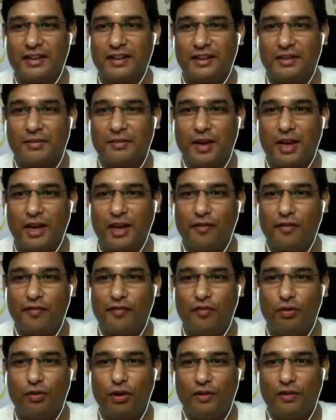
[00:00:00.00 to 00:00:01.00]
making a
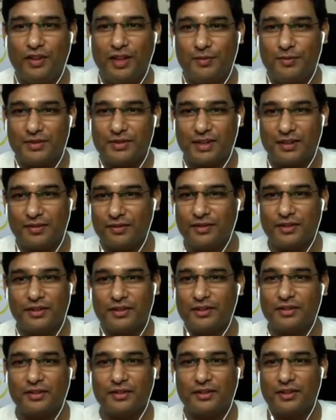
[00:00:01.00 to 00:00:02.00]
fool of
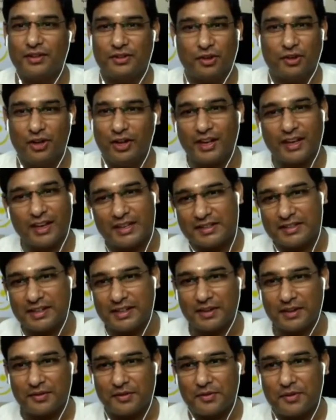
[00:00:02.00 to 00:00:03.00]
themselves. That's all I can say.
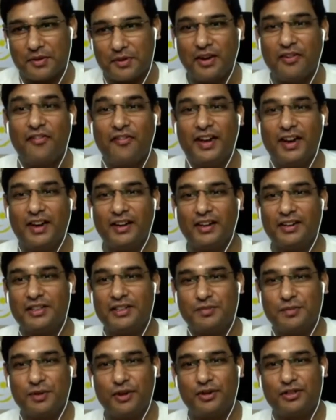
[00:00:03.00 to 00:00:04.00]
In fact, the
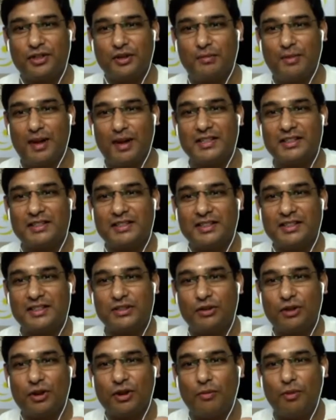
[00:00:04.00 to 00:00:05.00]
spiritual masters
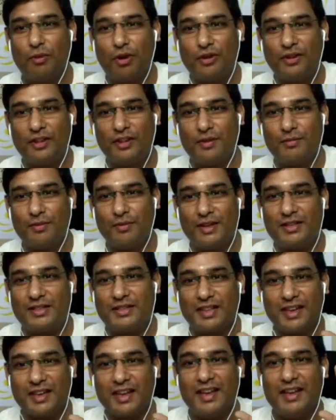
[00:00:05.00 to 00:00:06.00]
look upon them and
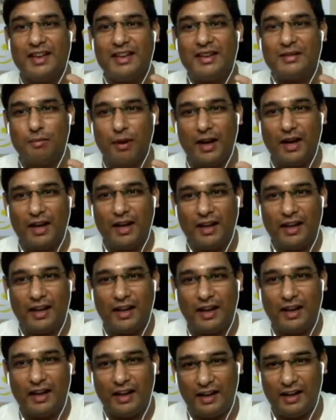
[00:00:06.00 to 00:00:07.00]
say,
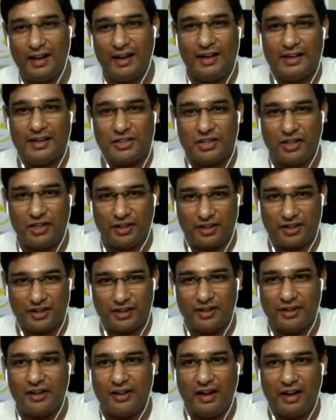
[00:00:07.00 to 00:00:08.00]
Balaha,
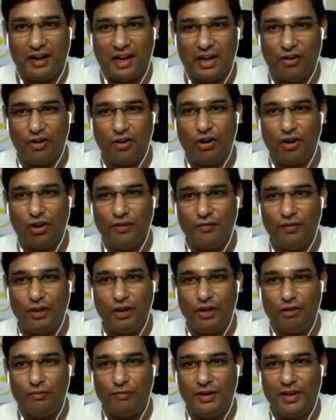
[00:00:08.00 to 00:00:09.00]
children, how long will
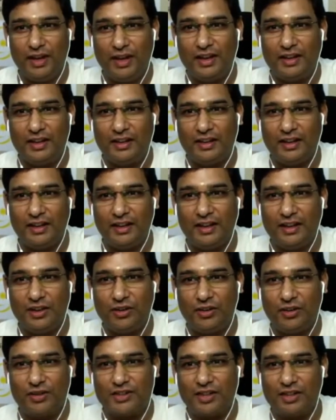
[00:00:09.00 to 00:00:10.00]
you be entertaining
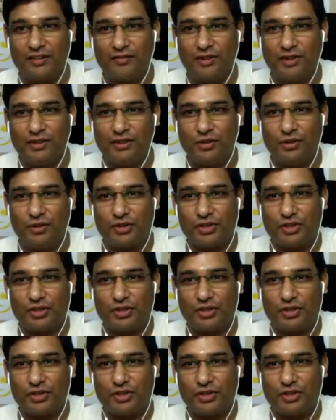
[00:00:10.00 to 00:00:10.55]
yourself with those